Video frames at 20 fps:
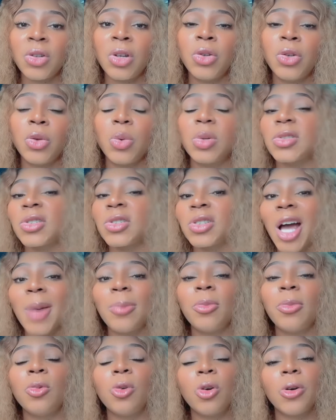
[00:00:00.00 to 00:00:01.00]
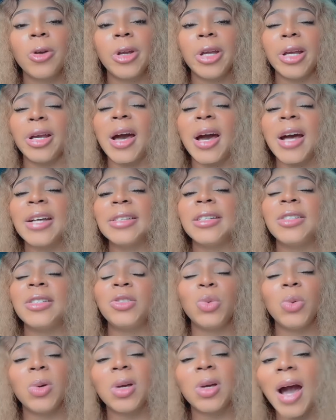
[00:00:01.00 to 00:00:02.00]
to do and stop worrying god
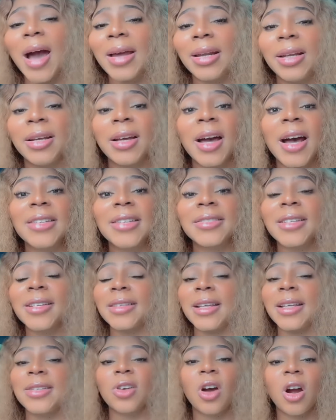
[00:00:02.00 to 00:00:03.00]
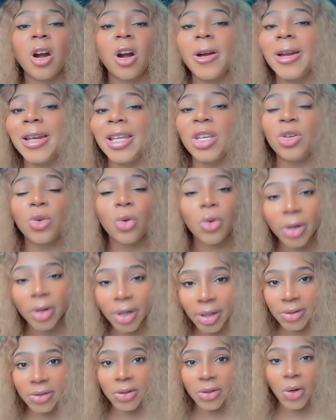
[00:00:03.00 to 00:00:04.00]
says you got it god says it's already
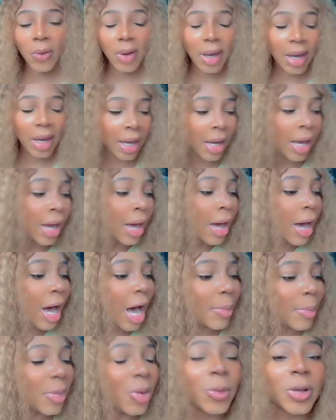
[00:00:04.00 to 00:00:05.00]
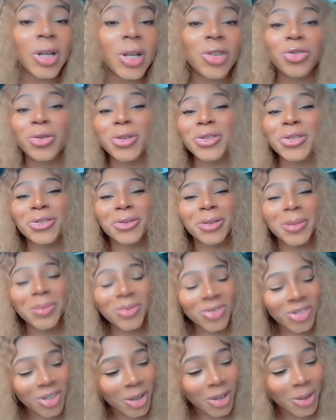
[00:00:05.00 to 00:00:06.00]
yours okay i'm gonna read you a
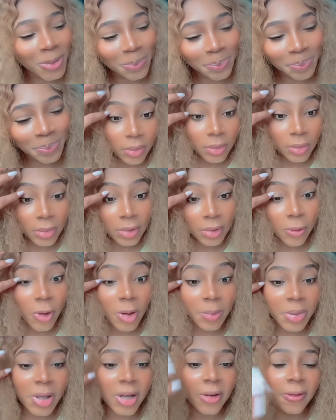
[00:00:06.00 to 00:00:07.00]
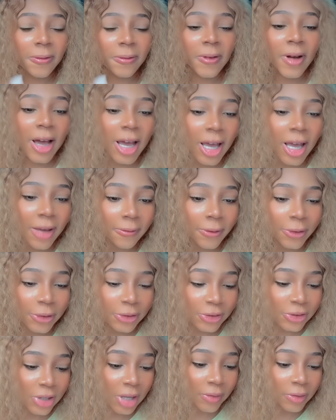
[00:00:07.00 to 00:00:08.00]
scripture 1 peter 5
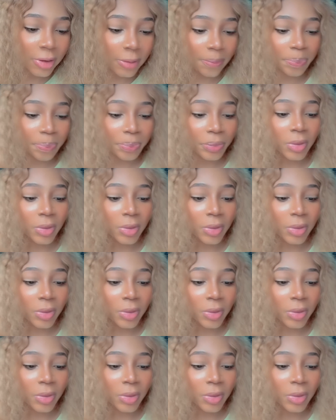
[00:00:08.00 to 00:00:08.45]
verse 7